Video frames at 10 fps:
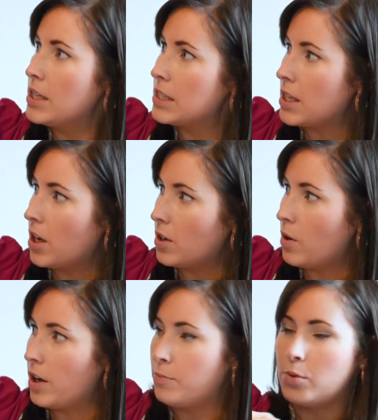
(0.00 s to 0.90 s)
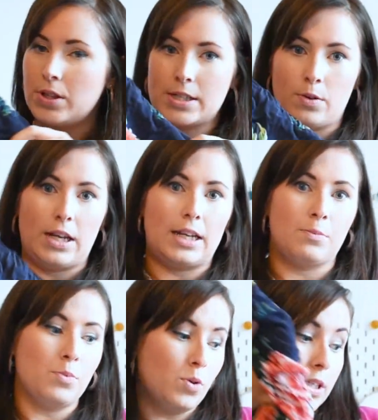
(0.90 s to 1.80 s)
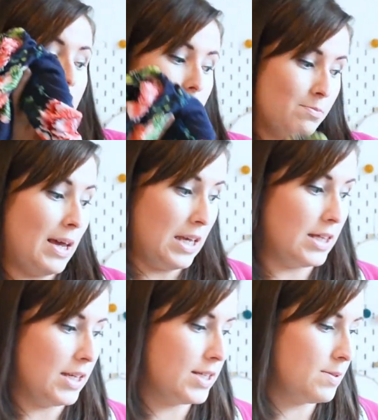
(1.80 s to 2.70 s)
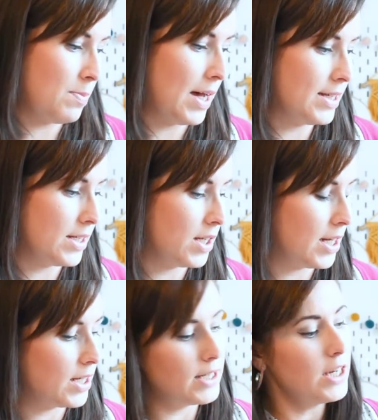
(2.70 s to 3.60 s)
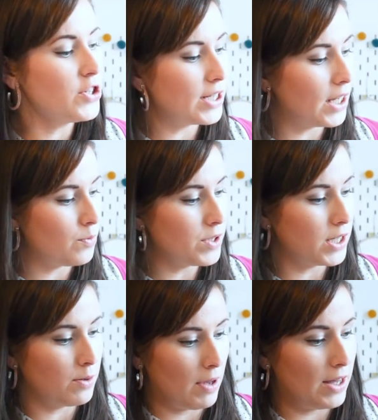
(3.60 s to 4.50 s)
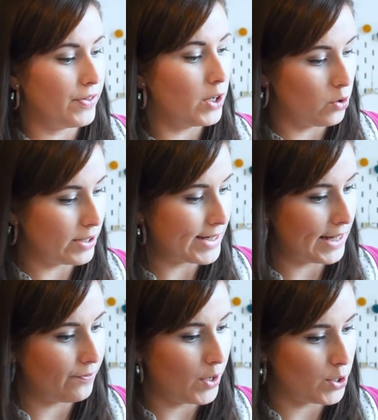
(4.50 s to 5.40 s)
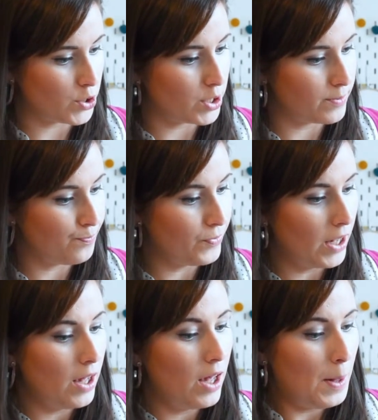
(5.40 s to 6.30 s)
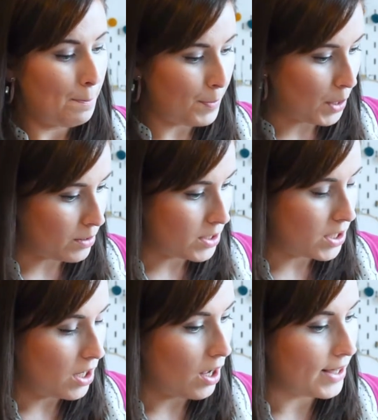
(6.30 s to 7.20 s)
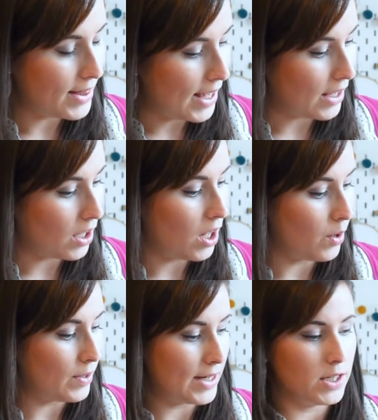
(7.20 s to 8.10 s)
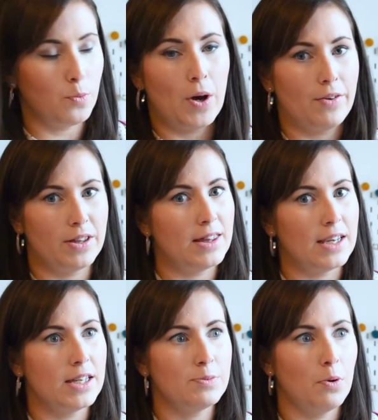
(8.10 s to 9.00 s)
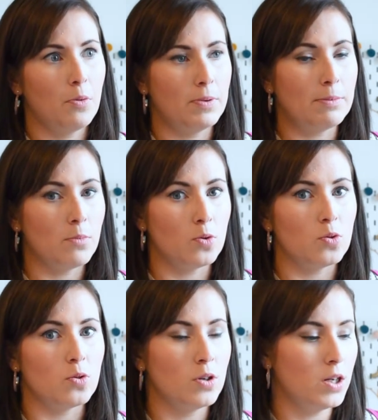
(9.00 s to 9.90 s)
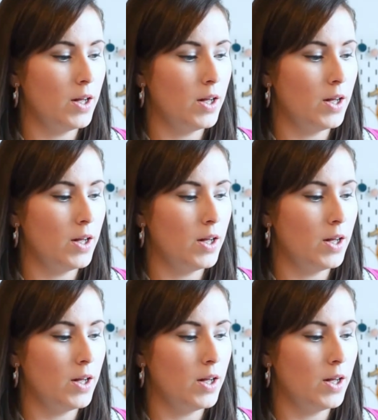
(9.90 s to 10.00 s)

So I bought this one, and I bought it to make this pattern. And initially I was going to make the long sleeve version, but I think I will end up wearing this probably more.